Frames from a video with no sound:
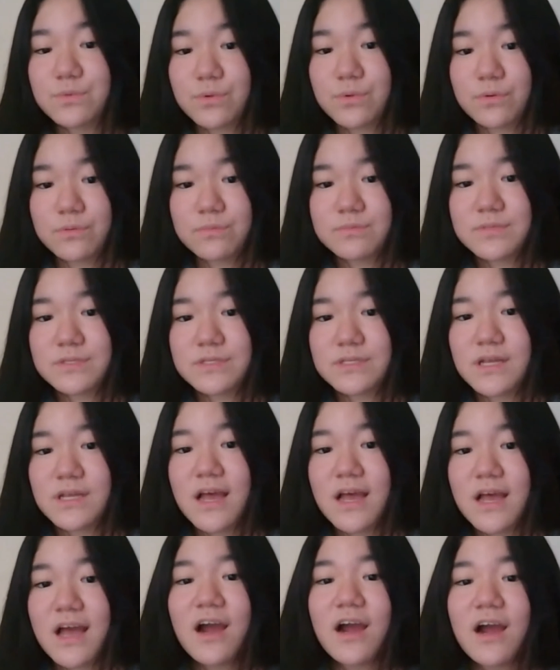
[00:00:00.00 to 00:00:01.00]
rooms
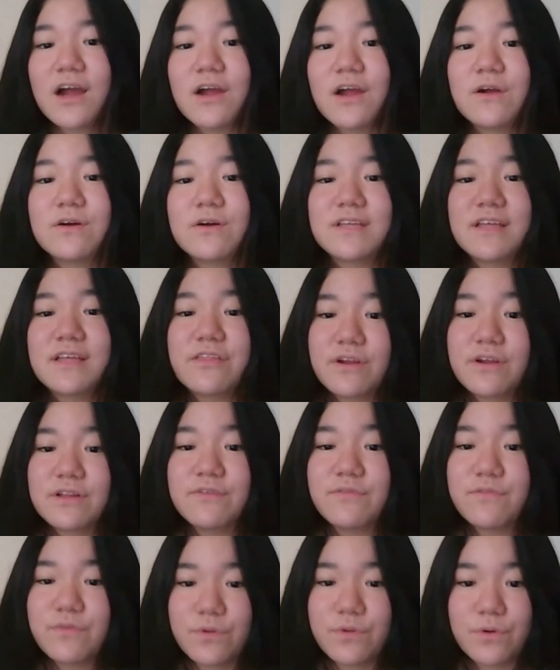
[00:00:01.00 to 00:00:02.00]
are on the
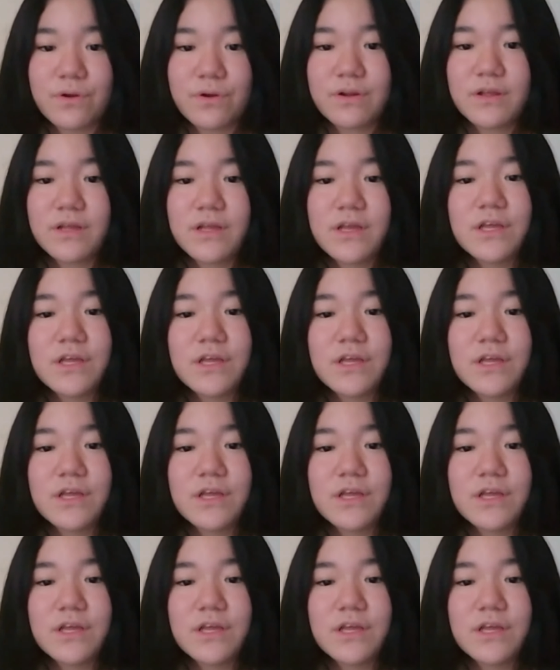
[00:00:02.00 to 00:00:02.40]
third floor.